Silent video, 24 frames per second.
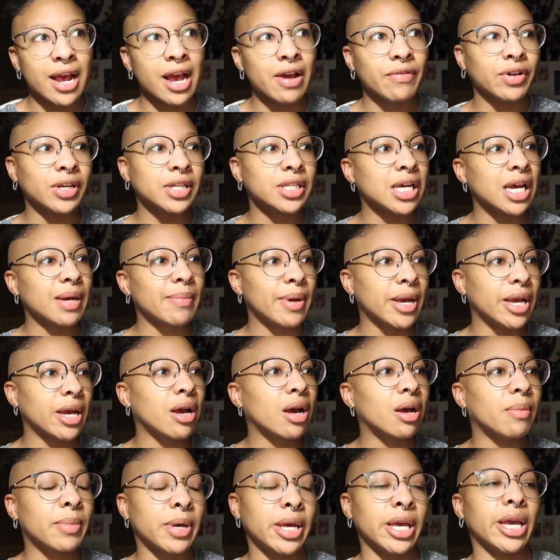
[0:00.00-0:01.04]
every time i
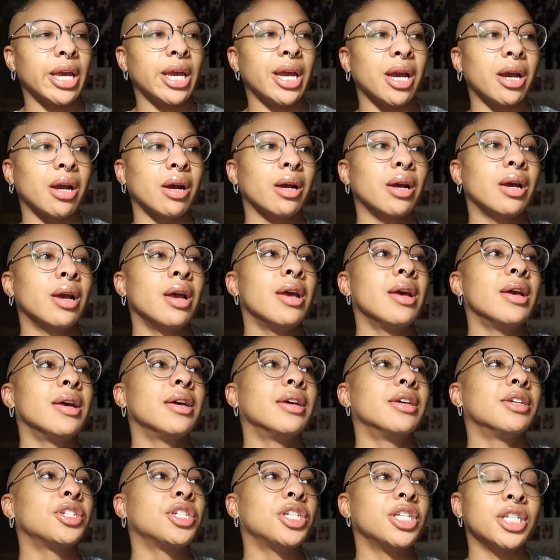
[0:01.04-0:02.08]
cut my hair
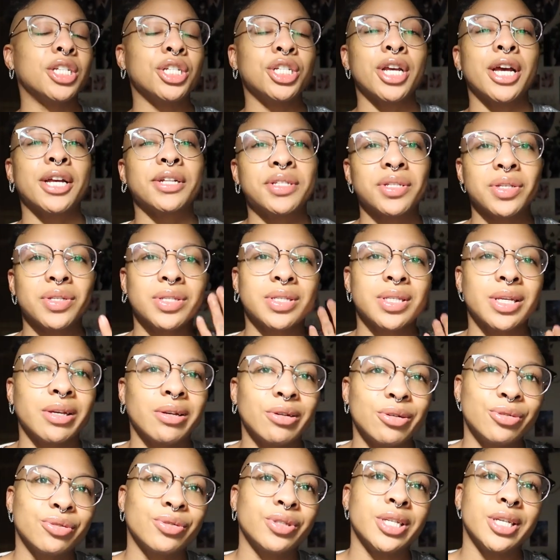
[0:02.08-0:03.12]
she sheds a
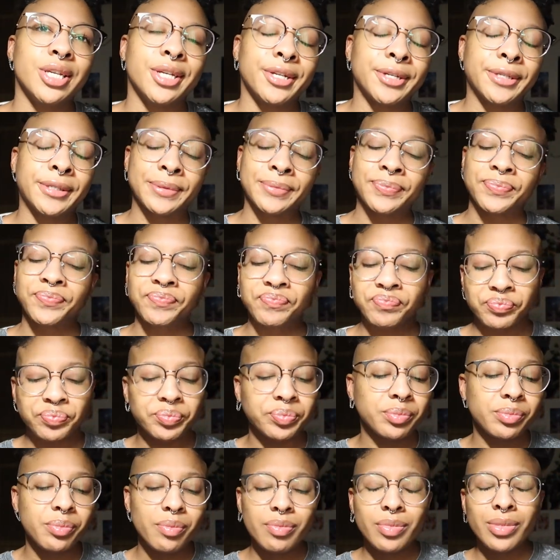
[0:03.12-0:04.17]
single tear
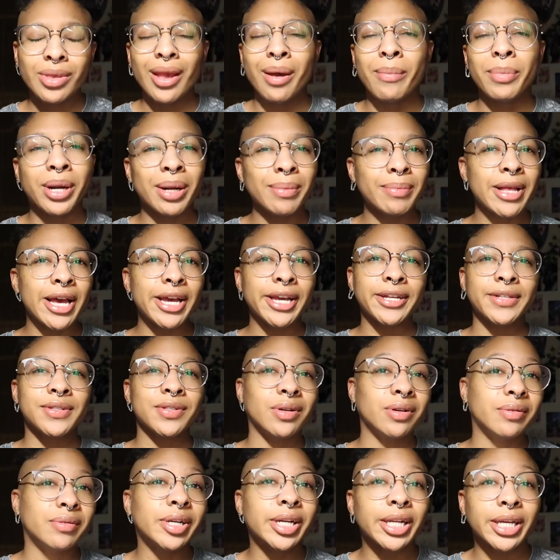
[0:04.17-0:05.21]
but i'm like it's
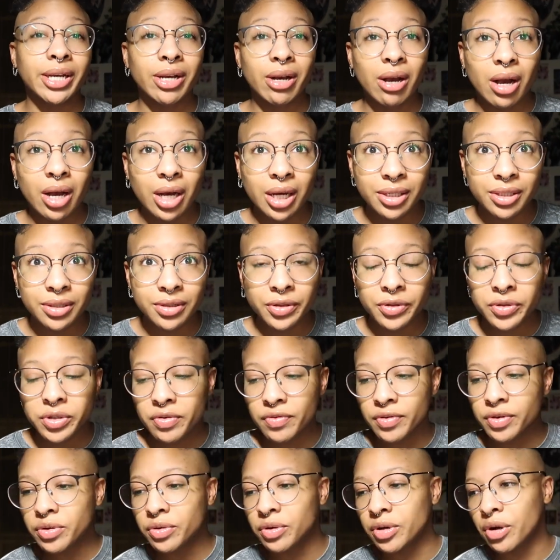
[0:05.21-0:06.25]
already gone those
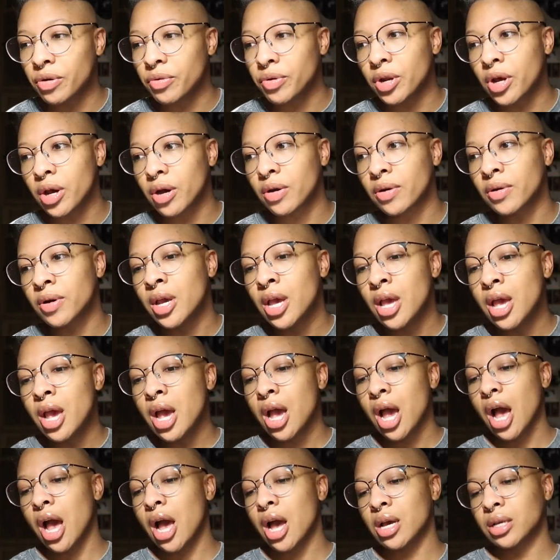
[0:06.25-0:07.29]
of you who don't know
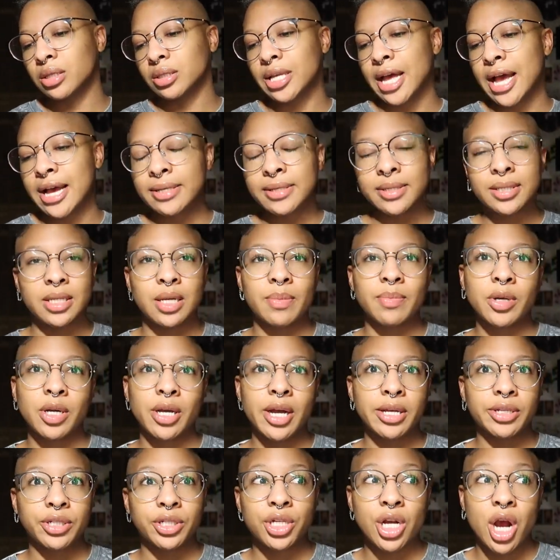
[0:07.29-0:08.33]
I, last summer
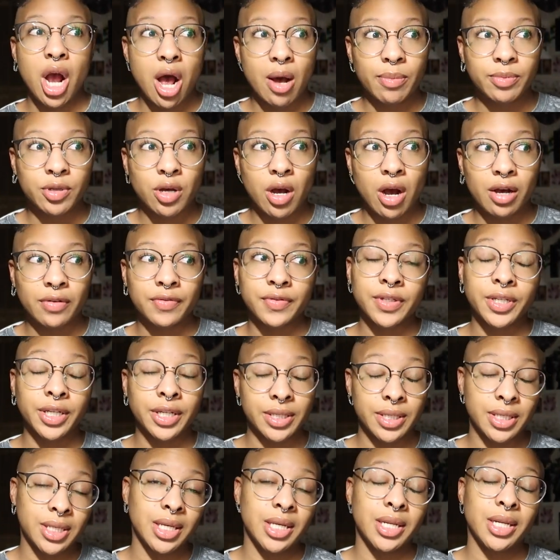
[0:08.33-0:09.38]
I chopped off
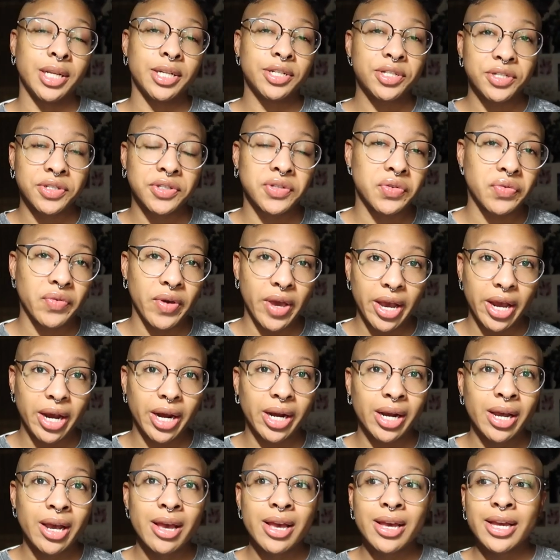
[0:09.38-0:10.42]
16 inches of
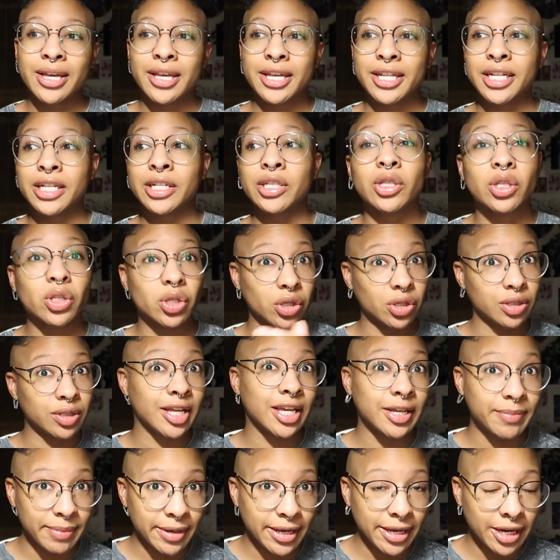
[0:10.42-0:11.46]
hair. It didn't look
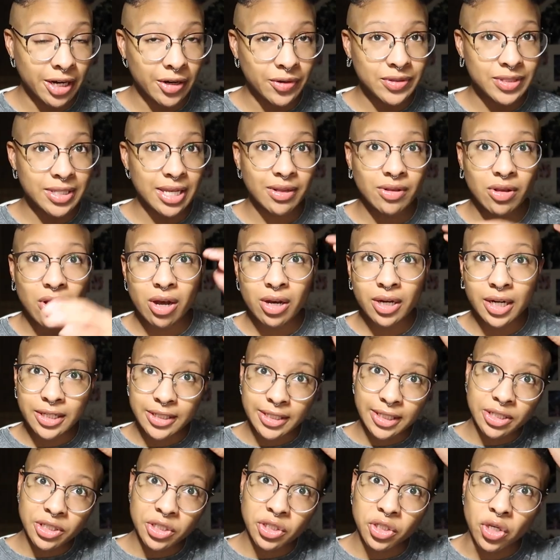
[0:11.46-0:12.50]
like my hair was that long because
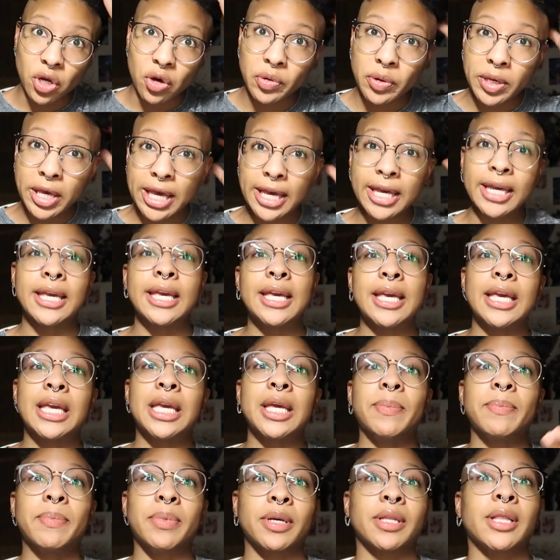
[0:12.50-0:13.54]
it's so
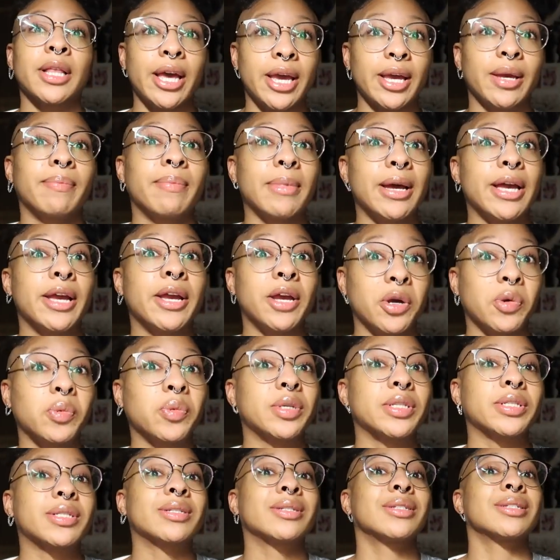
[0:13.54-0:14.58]
kinky, but like my hair
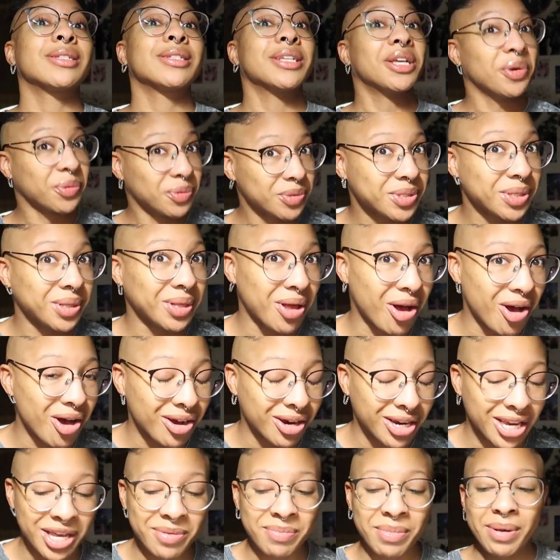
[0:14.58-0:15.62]
was, it was
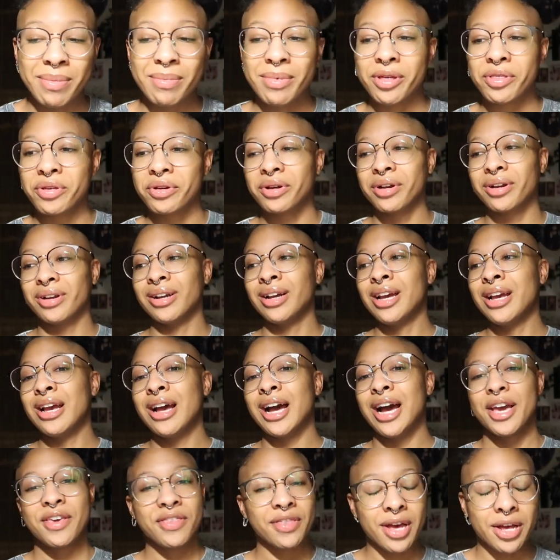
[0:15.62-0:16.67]
long and my mother,
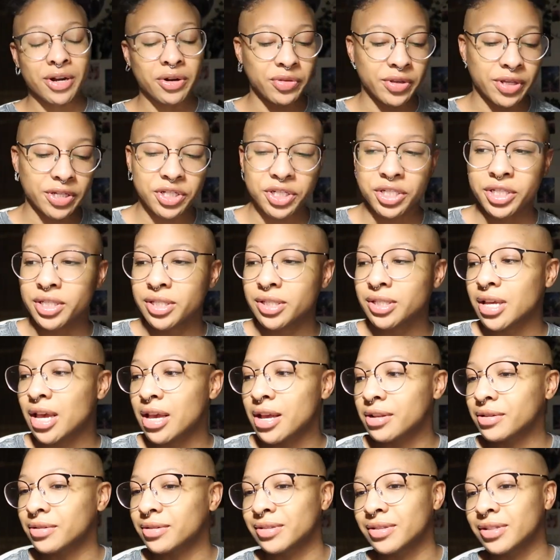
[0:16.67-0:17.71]
I, I don't think she's
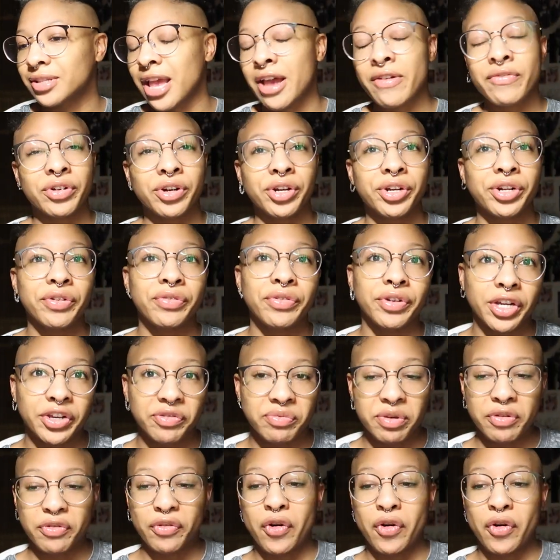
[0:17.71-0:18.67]
ever gonna forgive me